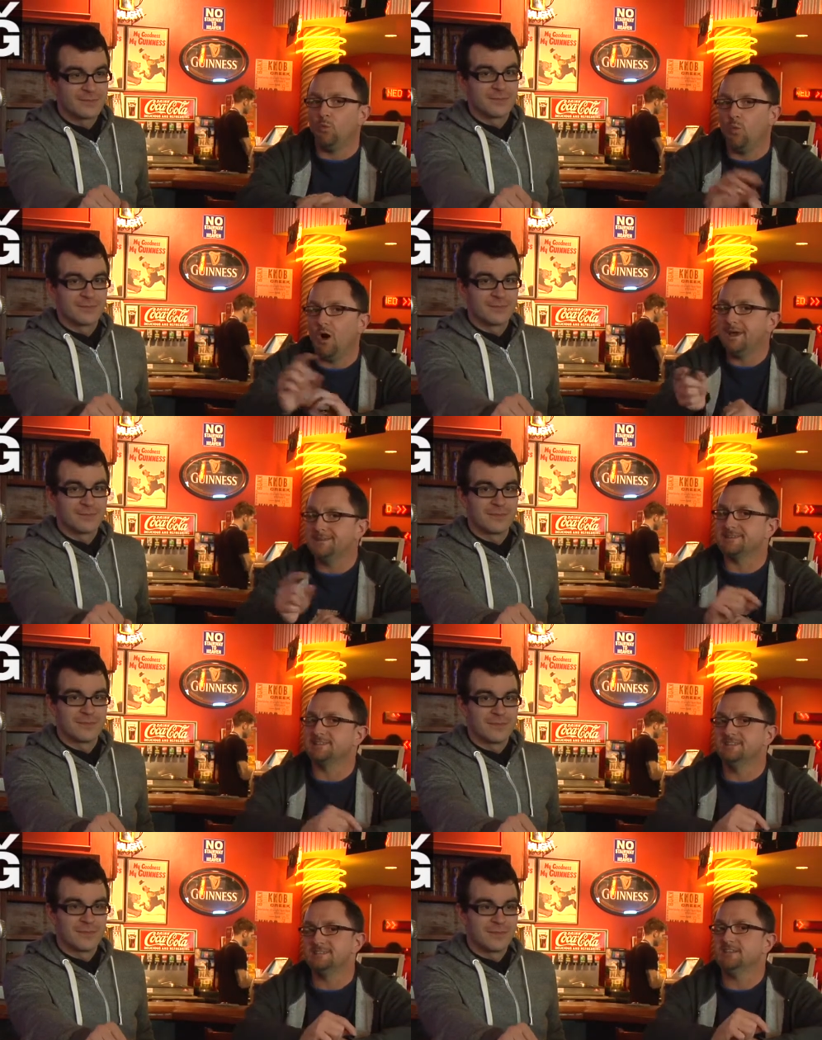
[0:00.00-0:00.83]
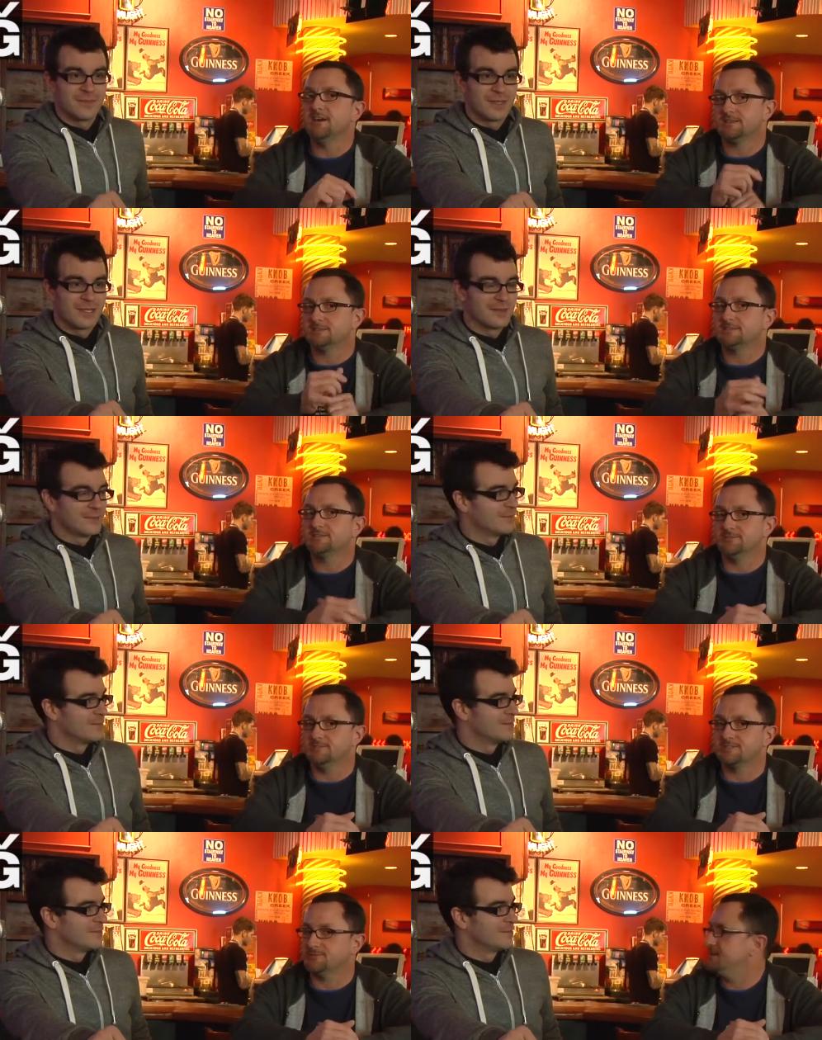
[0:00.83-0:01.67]
Speaker 1: Why did this not just go
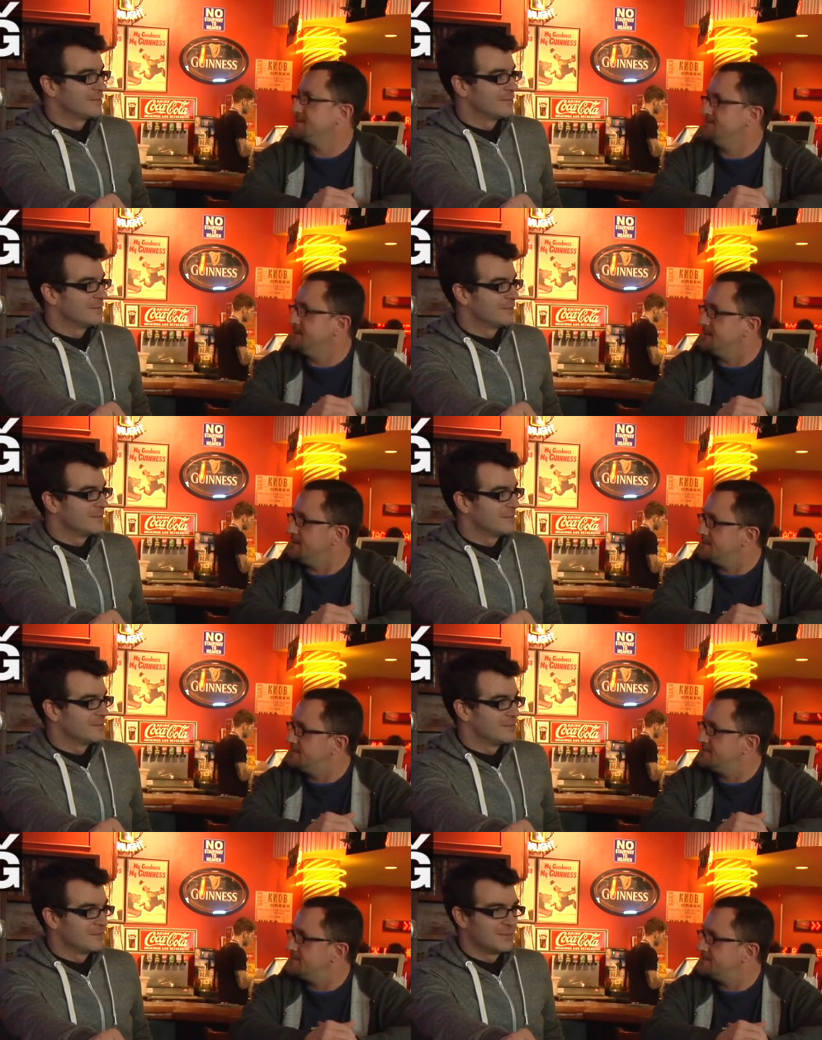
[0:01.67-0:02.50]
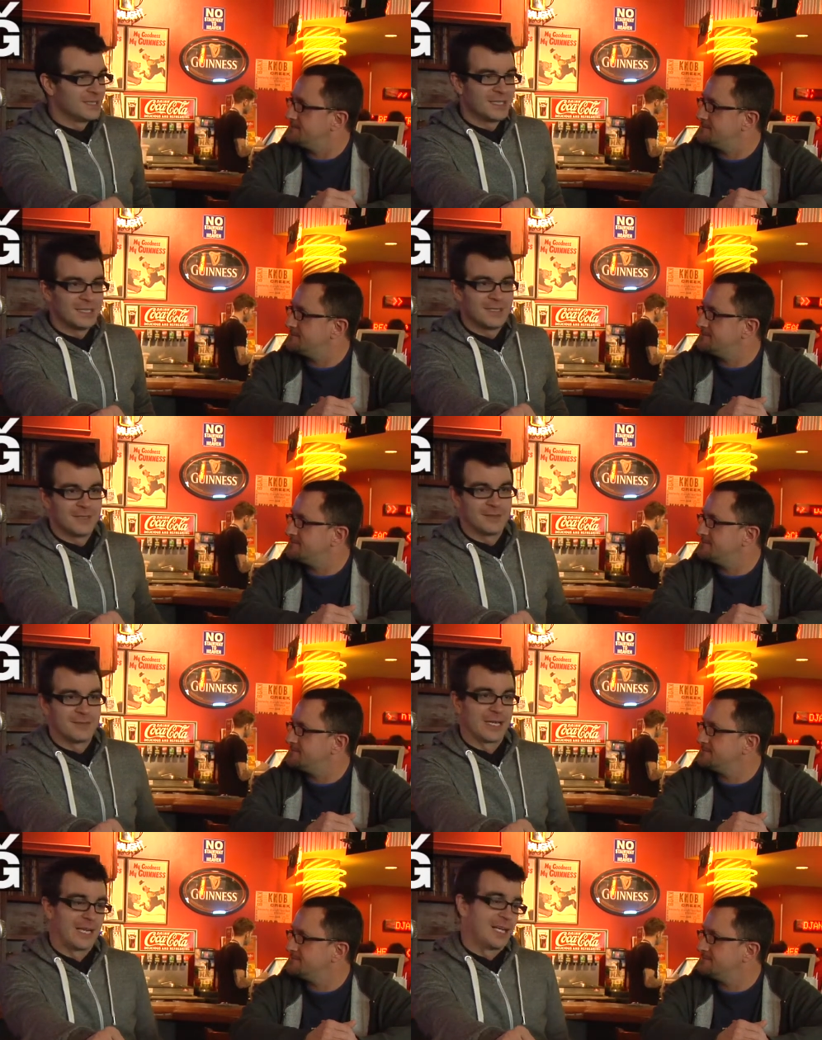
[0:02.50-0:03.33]
straight to video?
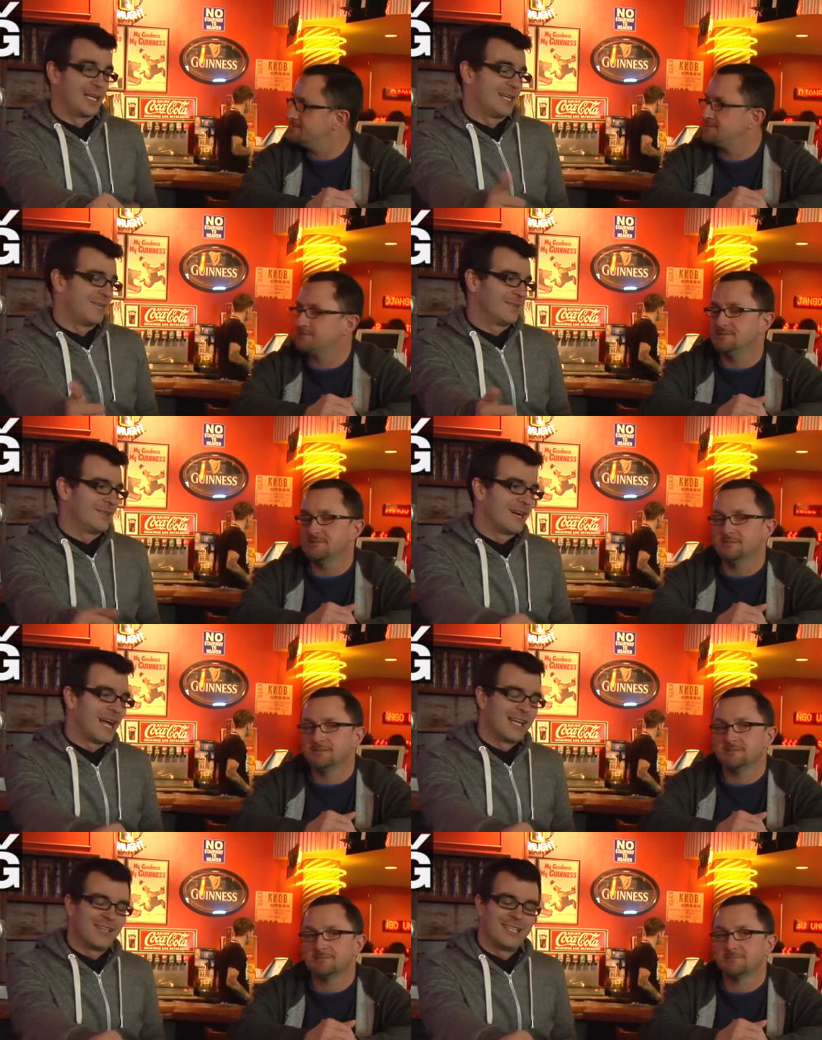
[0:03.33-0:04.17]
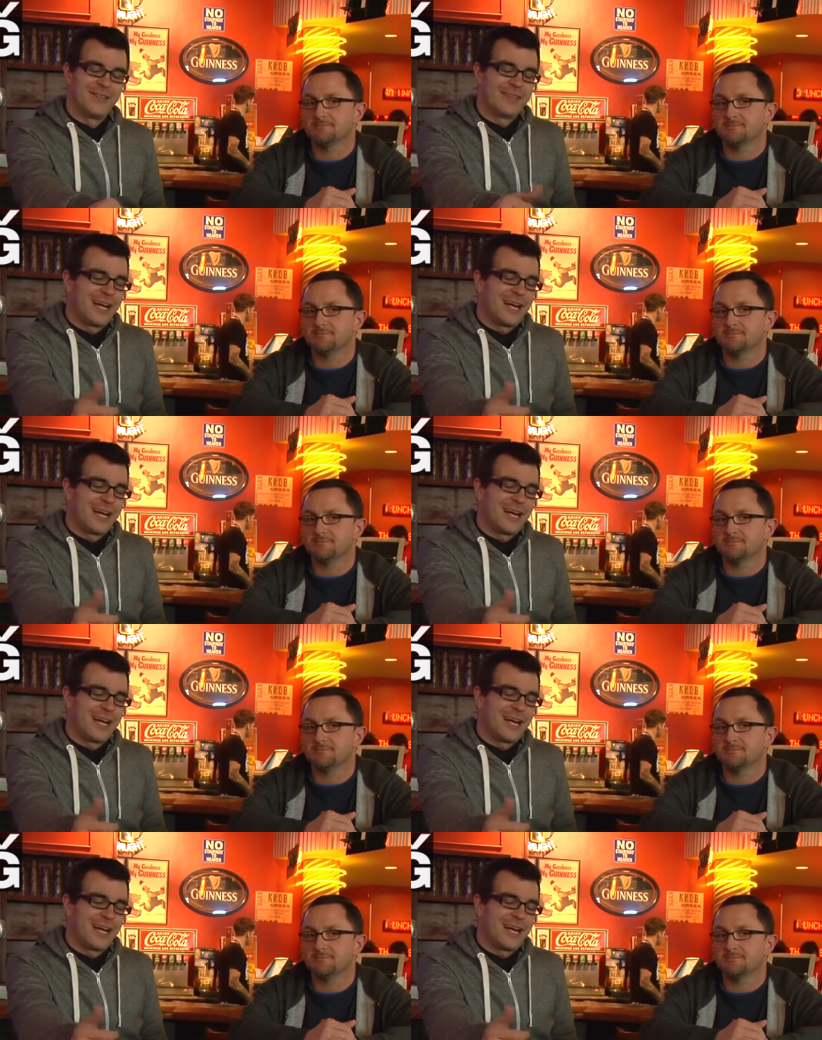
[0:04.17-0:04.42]
Speaker 2: Uh, you've